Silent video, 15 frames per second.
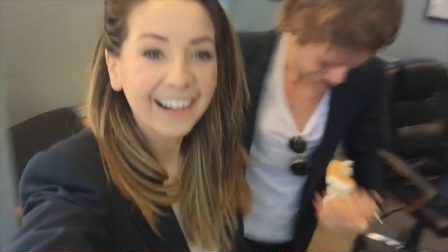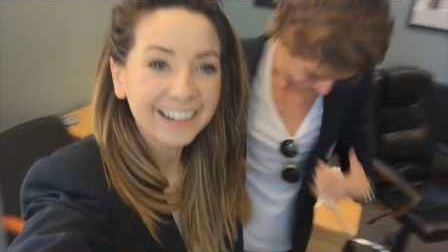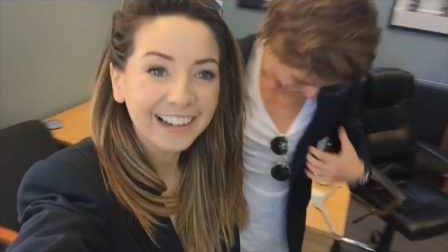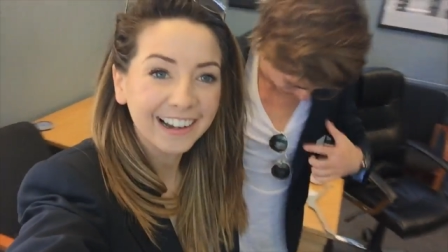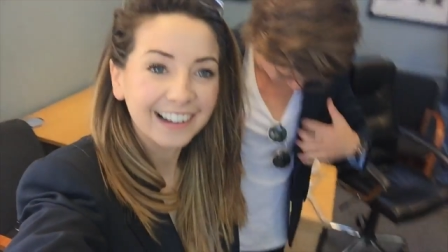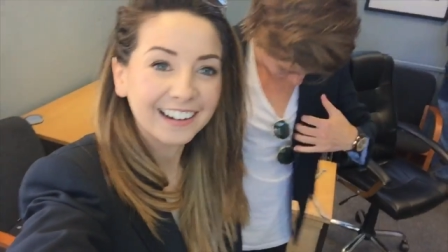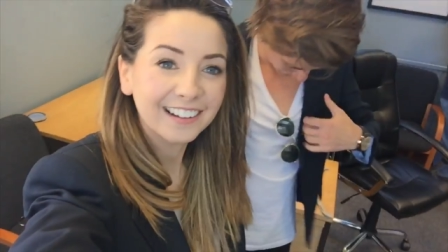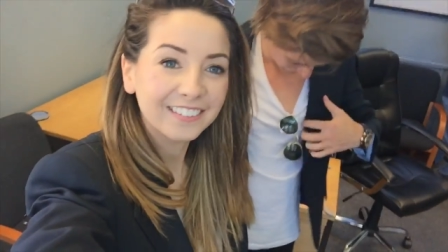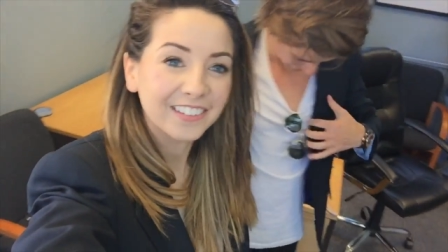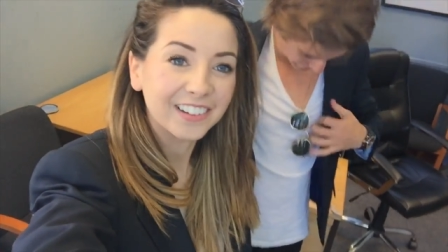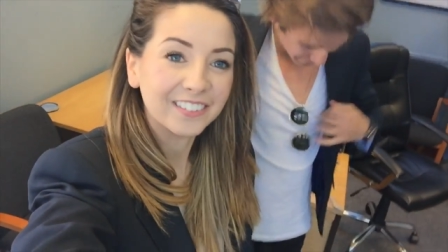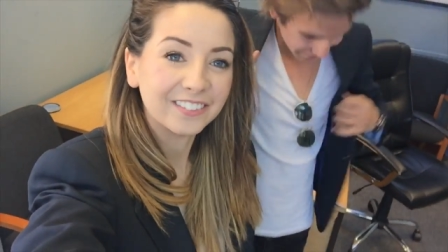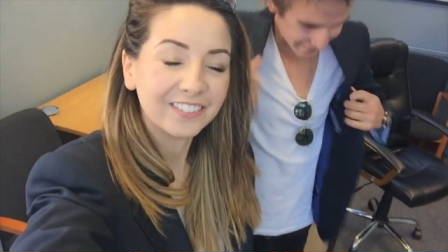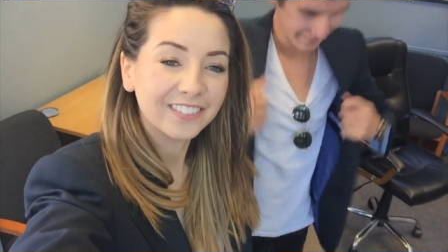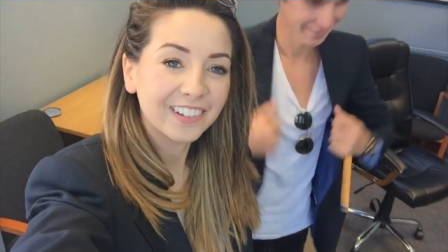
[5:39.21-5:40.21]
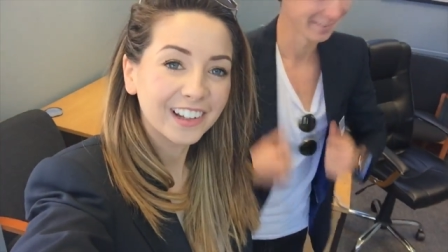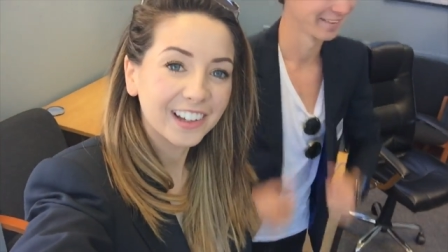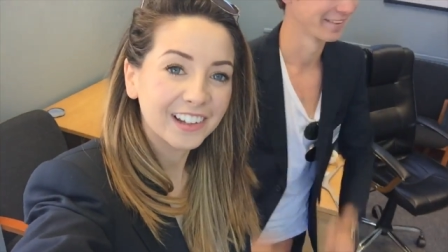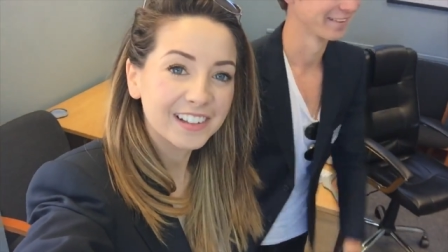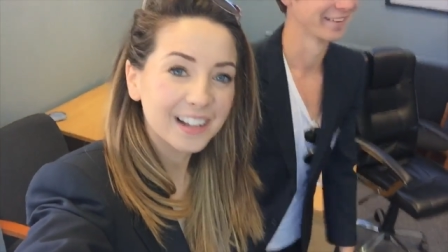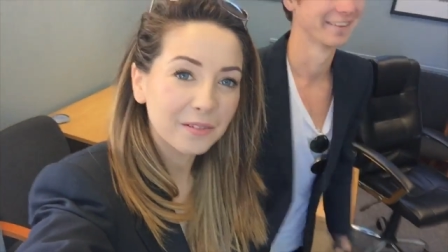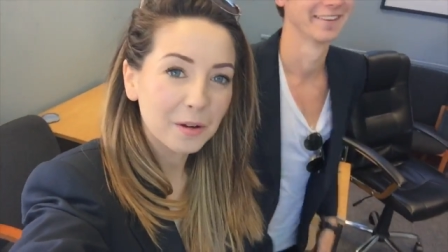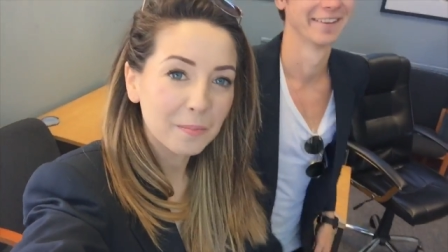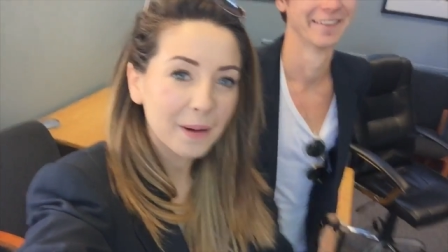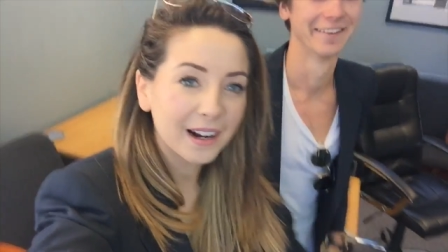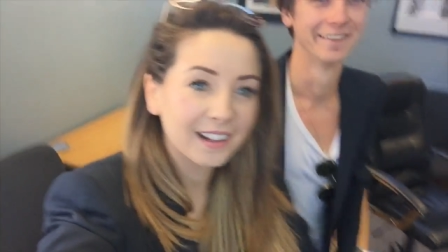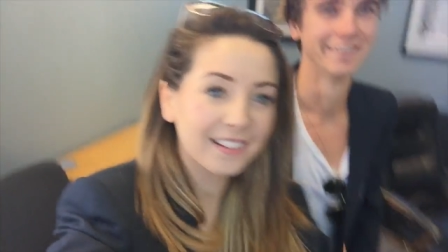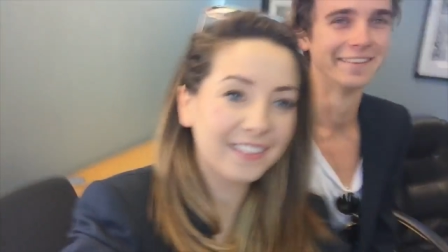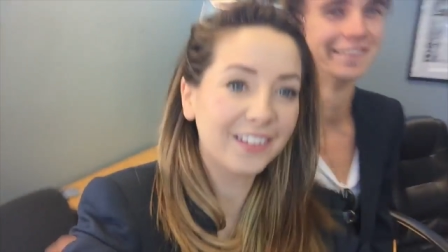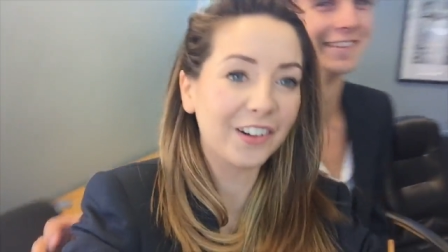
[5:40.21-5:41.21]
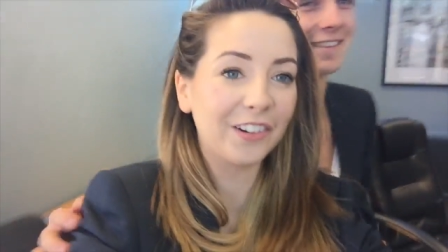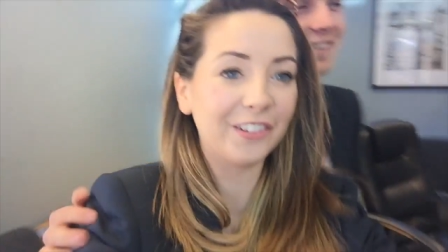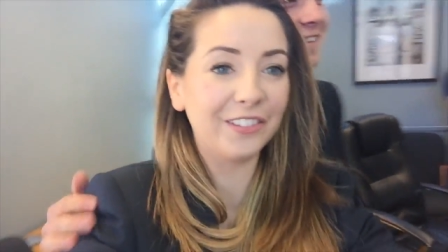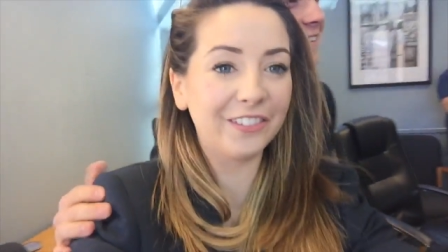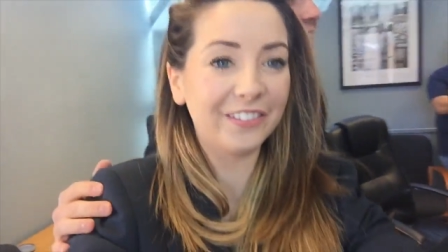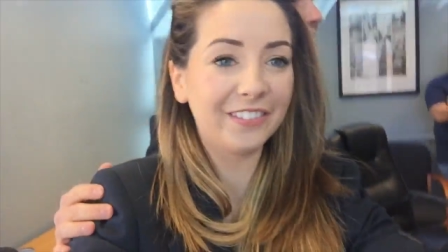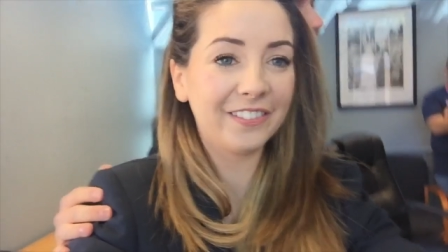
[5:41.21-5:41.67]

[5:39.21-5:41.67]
oh, oh, yeah, I love it. Look, it's like we're back in school.